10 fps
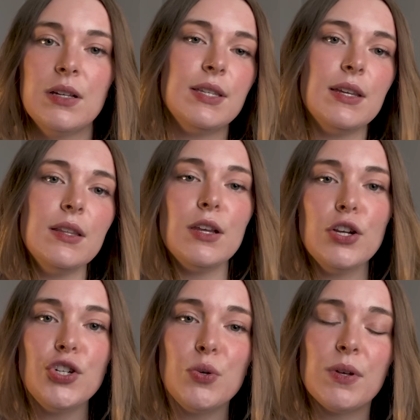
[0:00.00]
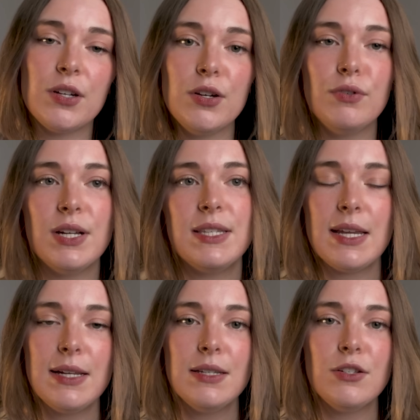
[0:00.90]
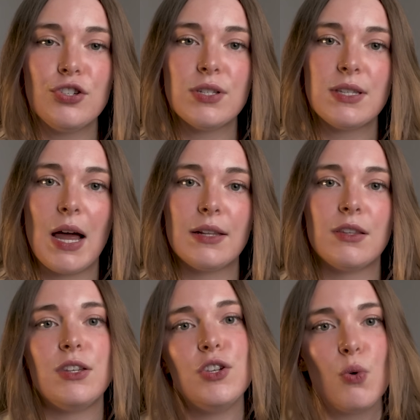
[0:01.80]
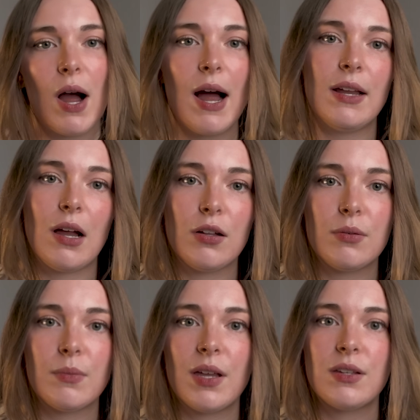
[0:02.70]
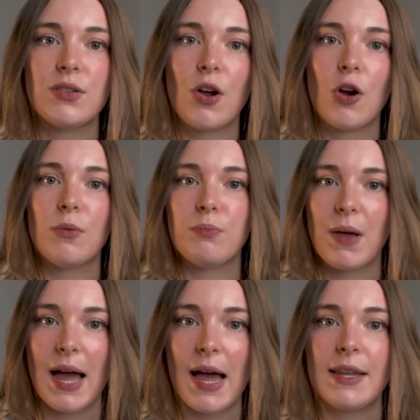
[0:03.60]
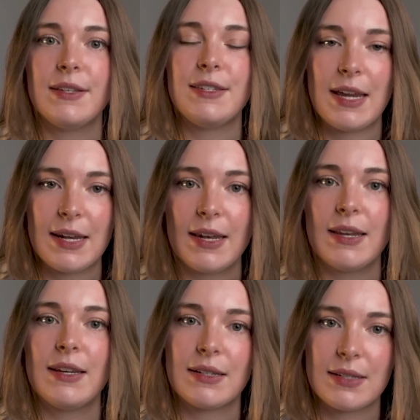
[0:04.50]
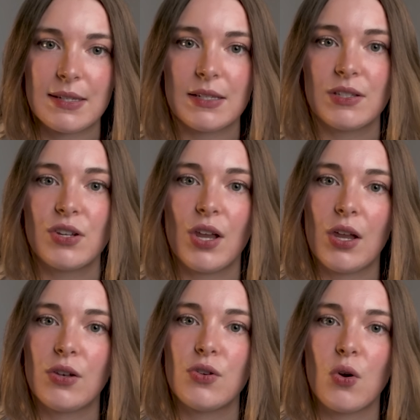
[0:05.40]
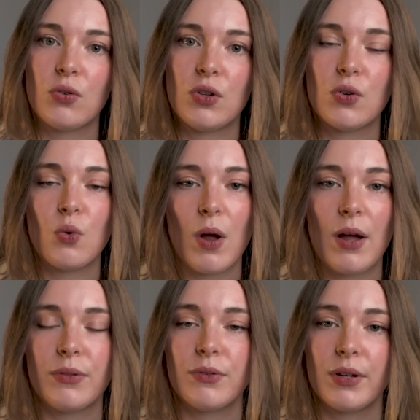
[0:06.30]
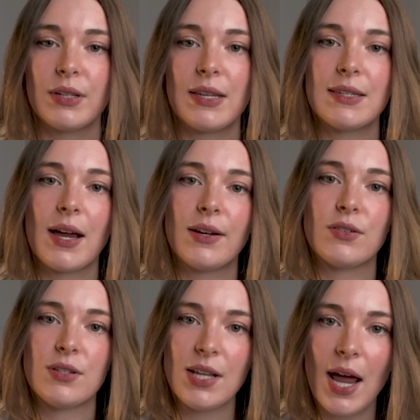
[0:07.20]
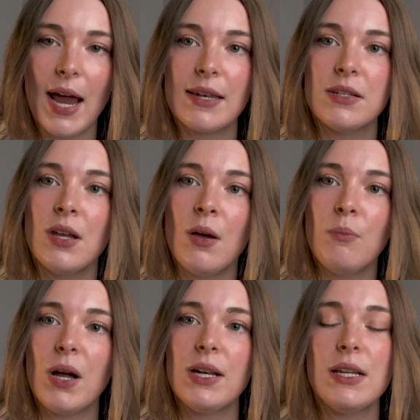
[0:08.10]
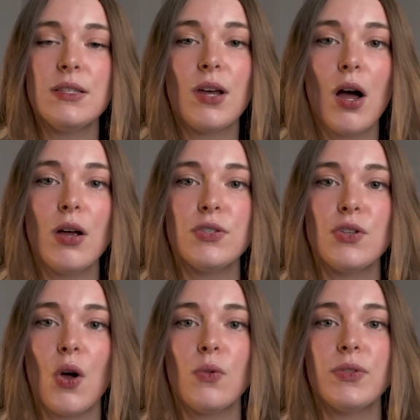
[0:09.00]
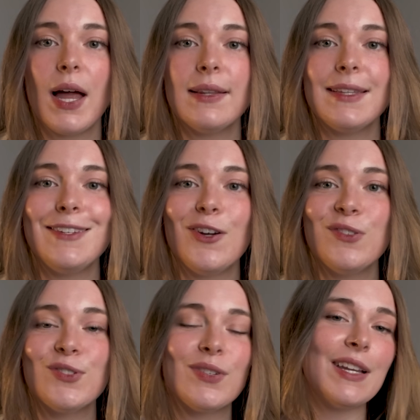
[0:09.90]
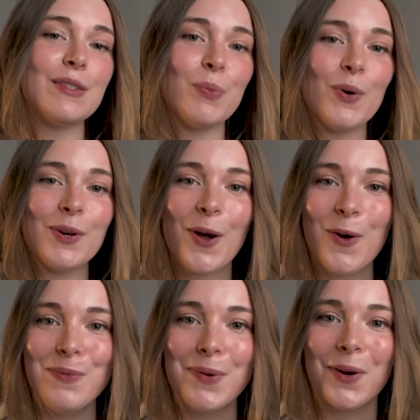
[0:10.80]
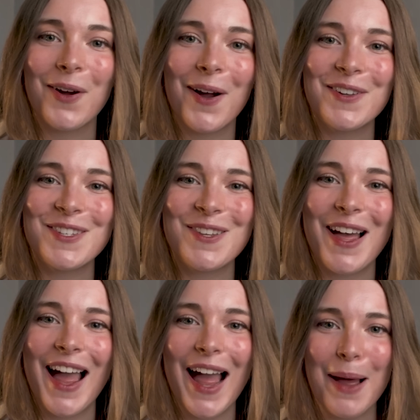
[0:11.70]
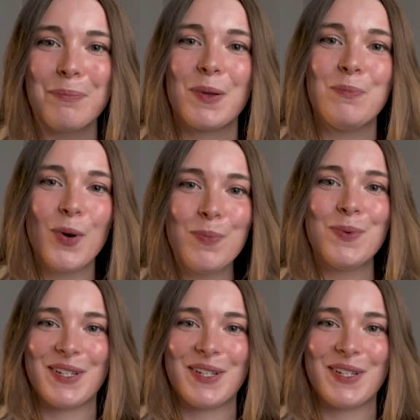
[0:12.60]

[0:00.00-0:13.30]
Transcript: See, the issue with Goodreads isn't just that the UI elements are bad, dated, inconsistent, and don't look well throughout the entire site, but it's also that they don't transport over onto the app and mobile